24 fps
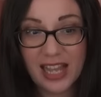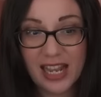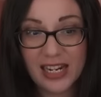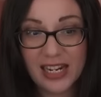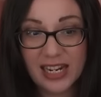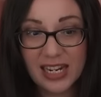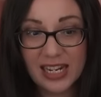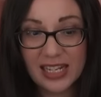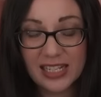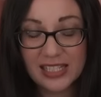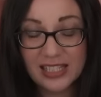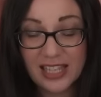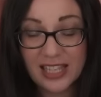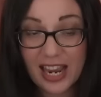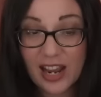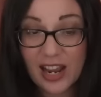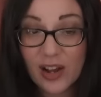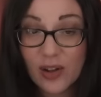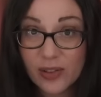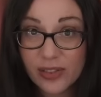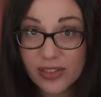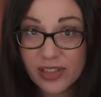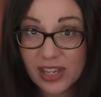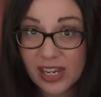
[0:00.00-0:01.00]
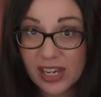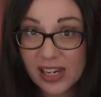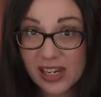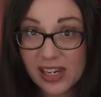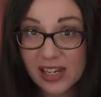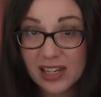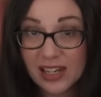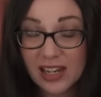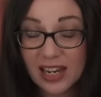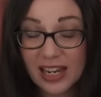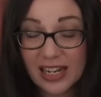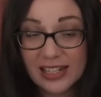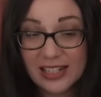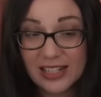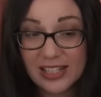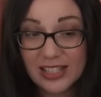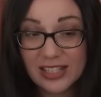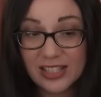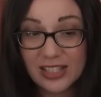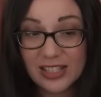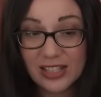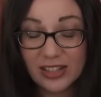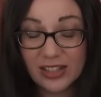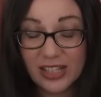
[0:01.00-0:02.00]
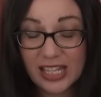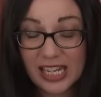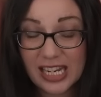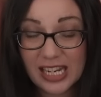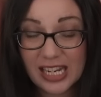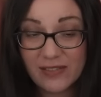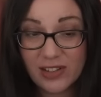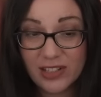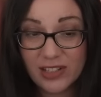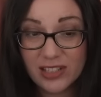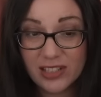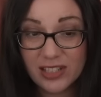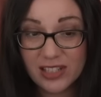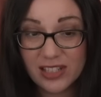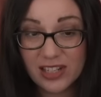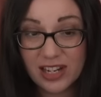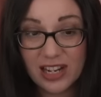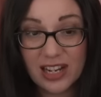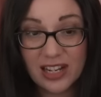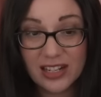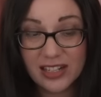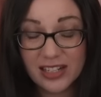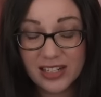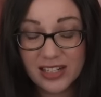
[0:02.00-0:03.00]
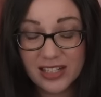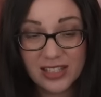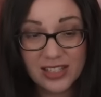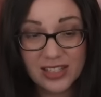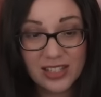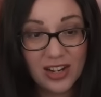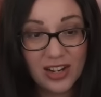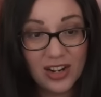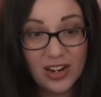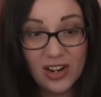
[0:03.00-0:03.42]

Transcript: is healthy and just leave on the TARDIS?